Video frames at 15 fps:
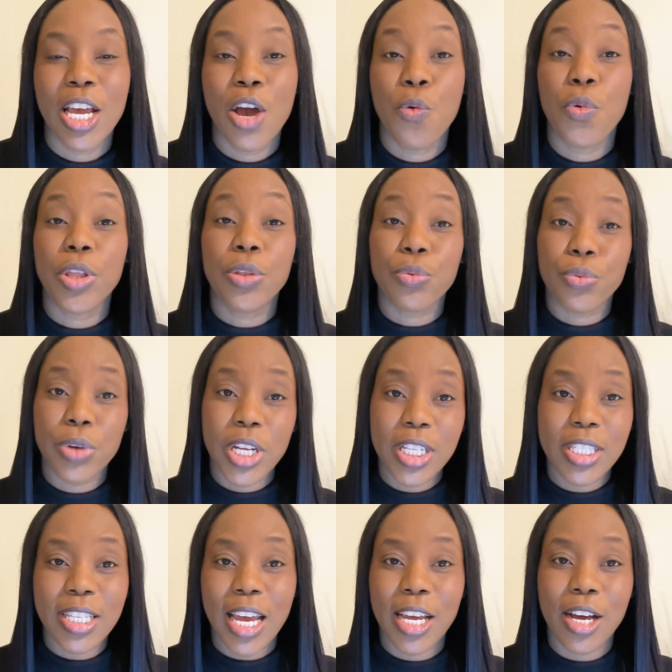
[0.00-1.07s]
with real
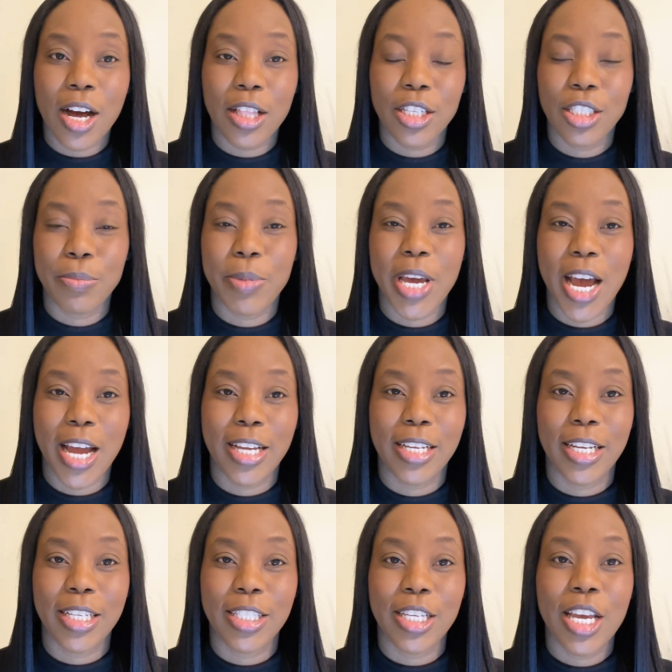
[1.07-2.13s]
psychology behind
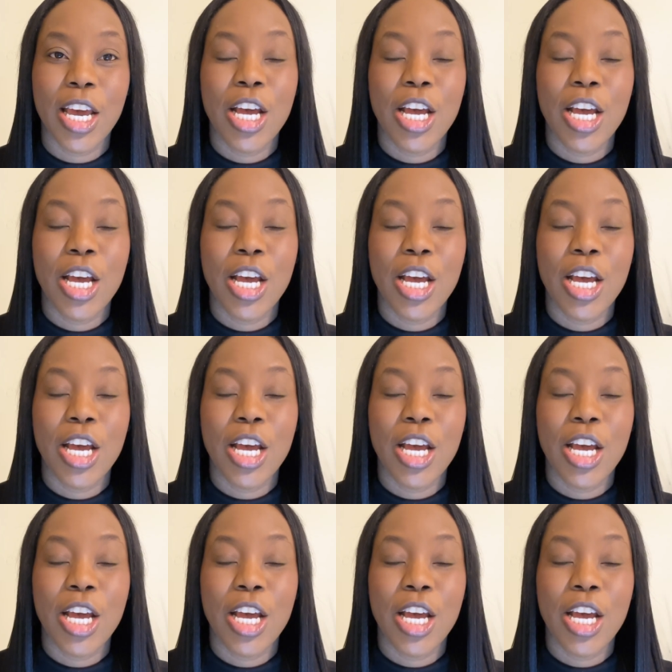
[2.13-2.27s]
it